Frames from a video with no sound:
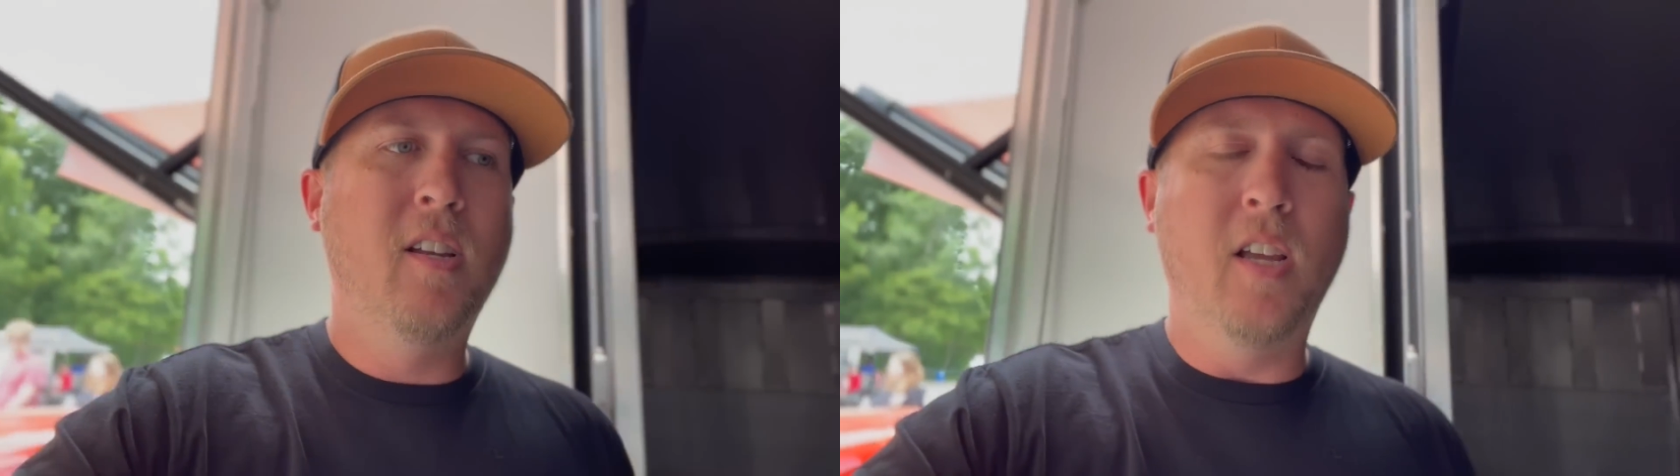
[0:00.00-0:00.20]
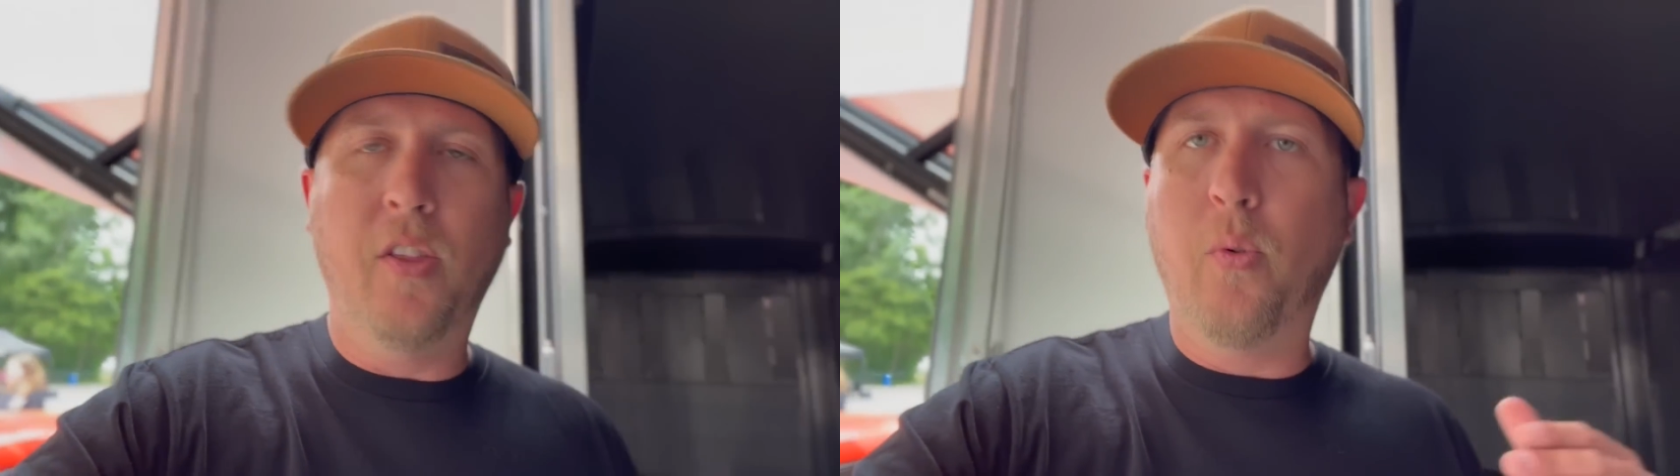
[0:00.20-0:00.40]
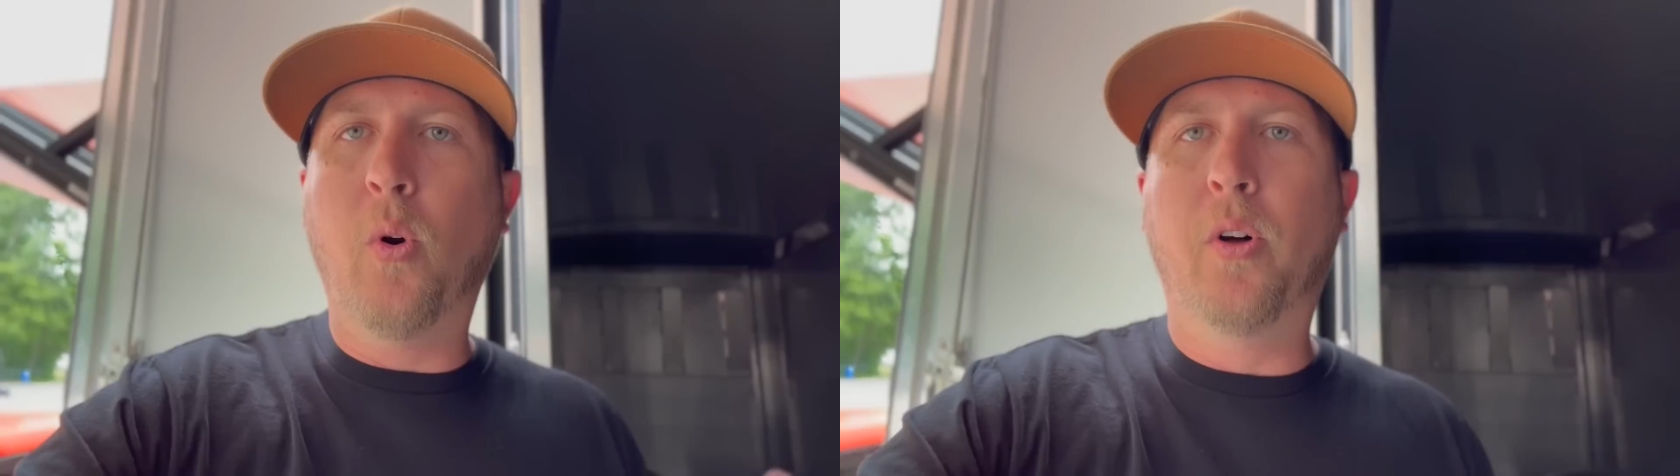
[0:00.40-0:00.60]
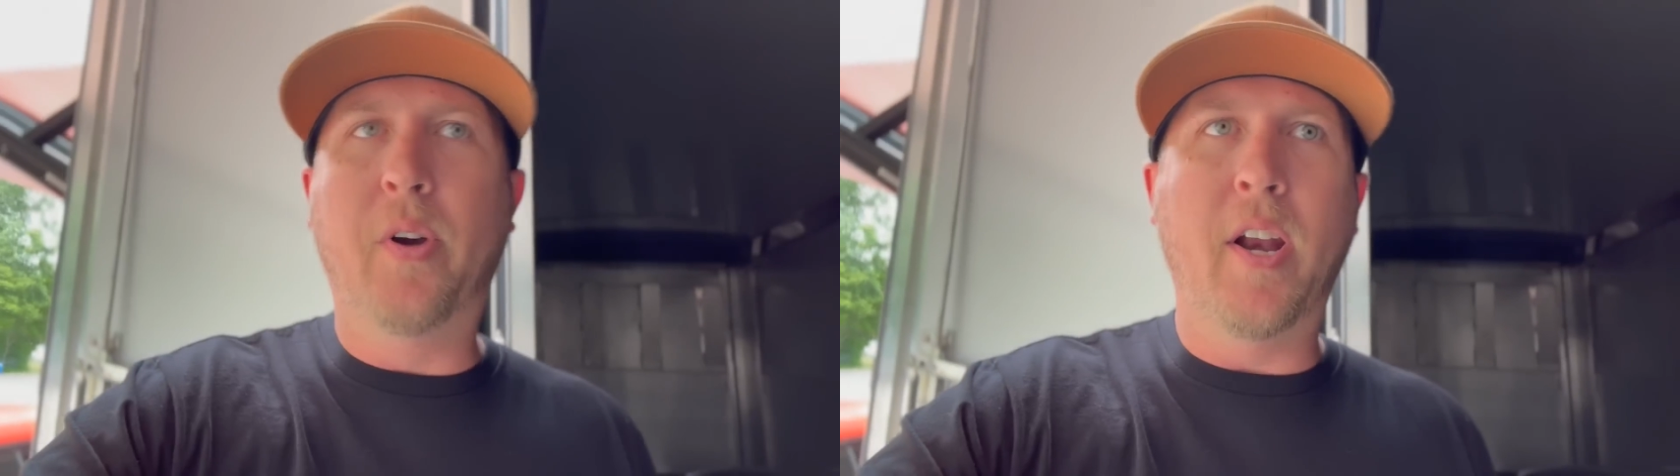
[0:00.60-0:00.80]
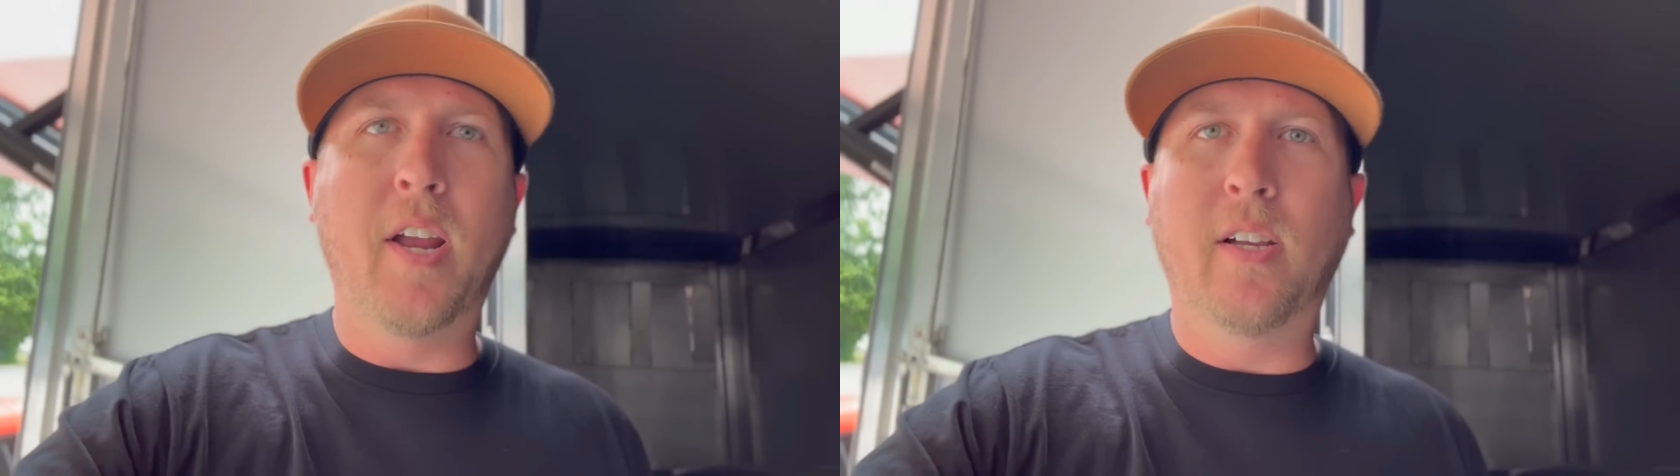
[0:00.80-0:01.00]
in the world
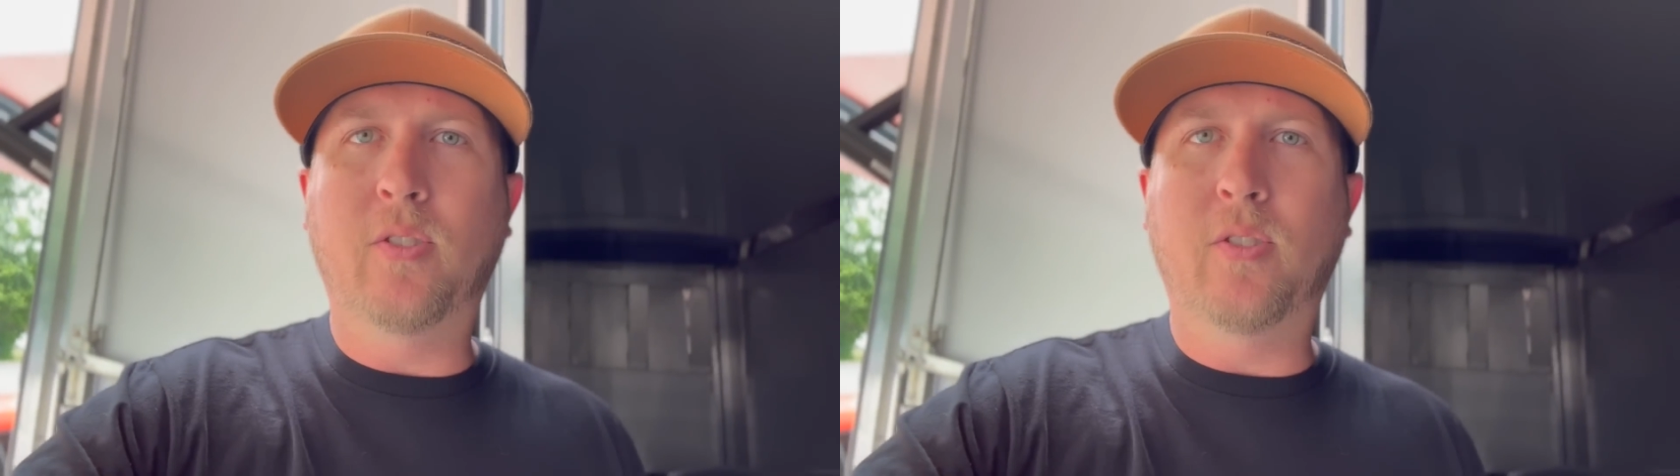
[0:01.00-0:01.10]
right now.